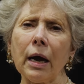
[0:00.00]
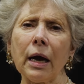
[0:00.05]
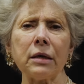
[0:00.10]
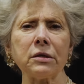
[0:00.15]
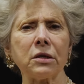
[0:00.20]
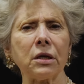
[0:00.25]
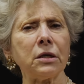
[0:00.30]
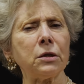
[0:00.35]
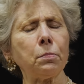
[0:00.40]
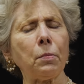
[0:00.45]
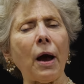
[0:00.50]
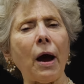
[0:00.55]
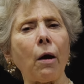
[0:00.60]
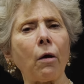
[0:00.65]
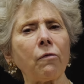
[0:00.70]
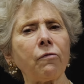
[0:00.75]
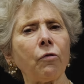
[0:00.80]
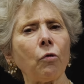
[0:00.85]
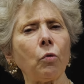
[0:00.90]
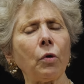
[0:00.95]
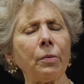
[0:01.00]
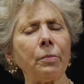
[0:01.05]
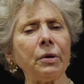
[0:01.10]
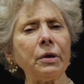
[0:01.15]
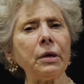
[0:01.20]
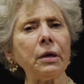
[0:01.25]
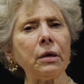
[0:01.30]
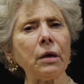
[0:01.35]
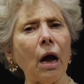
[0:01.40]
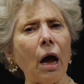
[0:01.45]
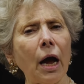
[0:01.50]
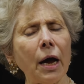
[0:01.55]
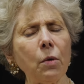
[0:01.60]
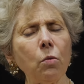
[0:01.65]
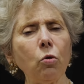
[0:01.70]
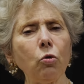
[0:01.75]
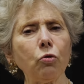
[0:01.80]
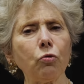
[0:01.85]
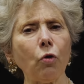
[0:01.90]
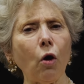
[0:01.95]
as these powerful women, and I
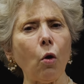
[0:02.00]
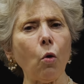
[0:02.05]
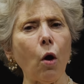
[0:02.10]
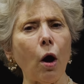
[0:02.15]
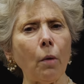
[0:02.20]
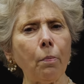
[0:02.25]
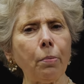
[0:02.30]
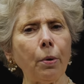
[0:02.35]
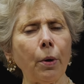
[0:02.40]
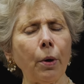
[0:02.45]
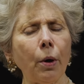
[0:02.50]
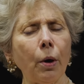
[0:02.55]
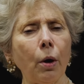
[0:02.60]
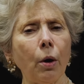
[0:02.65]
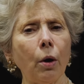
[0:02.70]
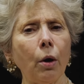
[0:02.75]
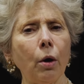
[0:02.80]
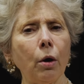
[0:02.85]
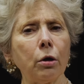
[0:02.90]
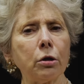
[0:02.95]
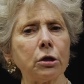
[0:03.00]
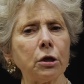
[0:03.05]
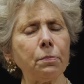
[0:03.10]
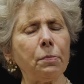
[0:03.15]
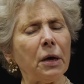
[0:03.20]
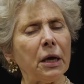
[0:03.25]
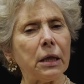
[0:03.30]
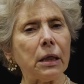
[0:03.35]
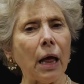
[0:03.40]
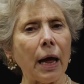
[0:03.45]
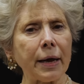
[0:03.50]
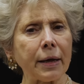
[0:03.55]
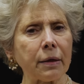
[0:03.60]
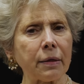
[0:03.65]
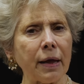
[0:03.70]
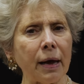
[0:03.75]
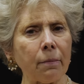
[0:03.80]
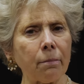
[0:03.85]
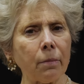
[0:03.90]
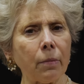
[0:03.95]
will grow up to be like
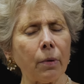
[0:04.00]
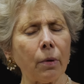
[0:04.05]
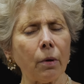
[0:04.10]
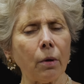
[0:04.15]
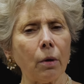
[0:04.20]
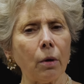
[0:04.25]
them."